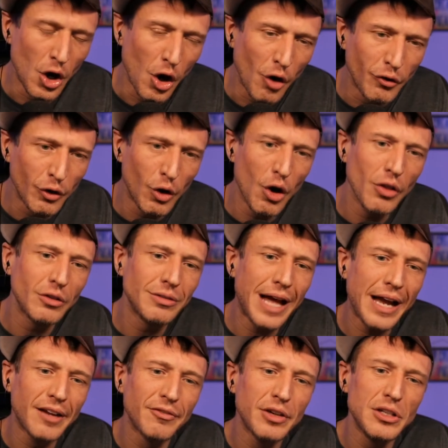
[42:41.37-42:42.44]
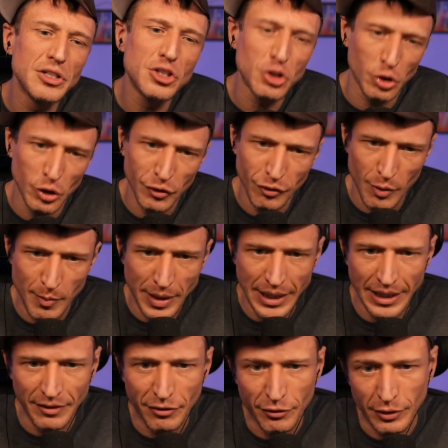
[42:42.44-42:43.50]
Overall, the lack of concern for
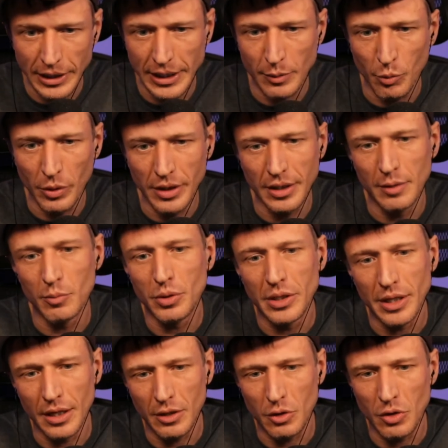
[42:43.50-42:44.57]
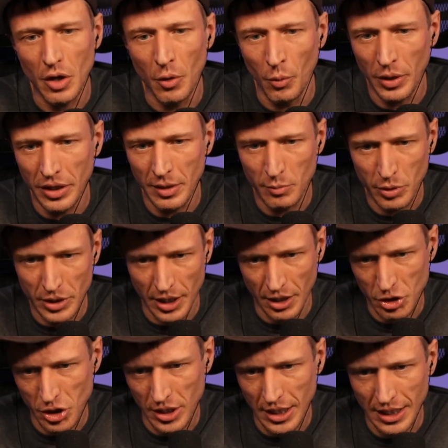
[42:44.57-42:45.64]
meaning freedom within
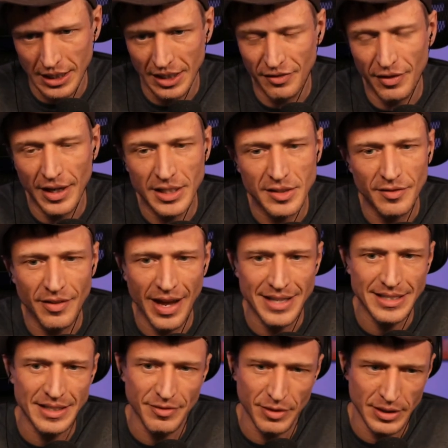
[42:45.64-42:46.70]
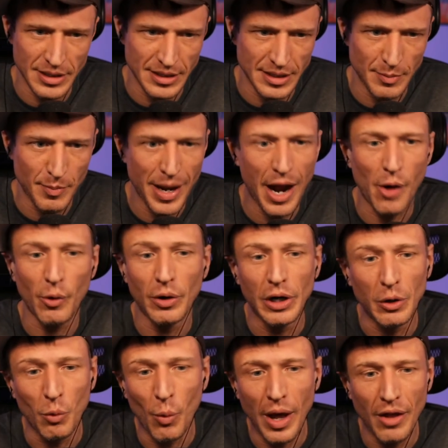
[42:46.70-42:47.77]
production and the effects of vast differences in power
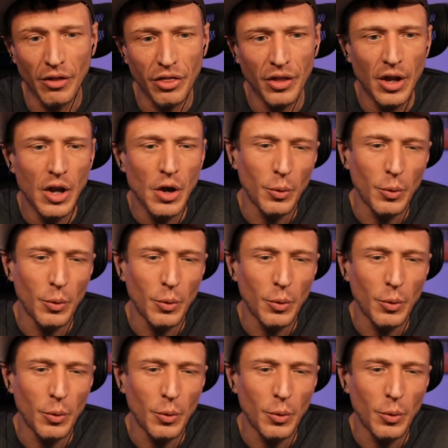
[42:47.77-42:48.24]
and wealth